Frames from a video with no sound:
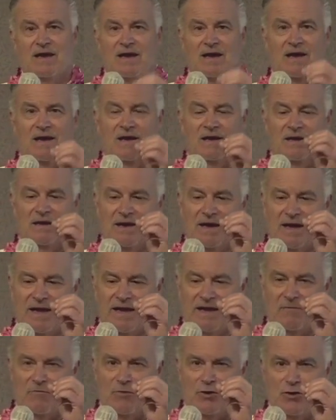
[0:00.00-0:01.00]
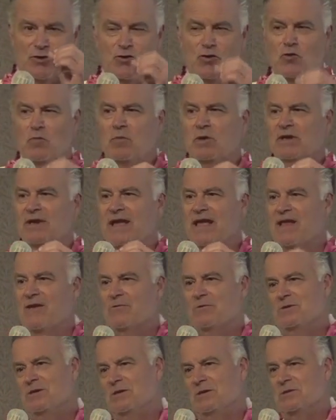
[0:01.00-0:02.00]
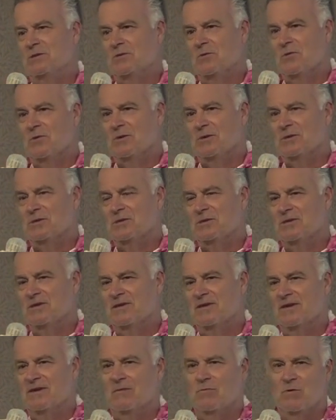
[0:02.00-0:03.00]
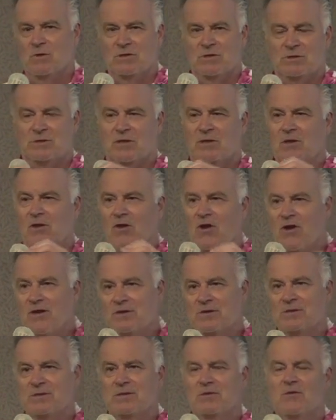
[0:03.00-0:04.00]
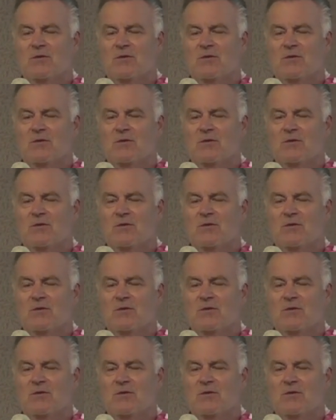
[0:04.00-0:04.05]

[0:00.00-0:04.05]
uh, a renewable energy source, which is the largest in the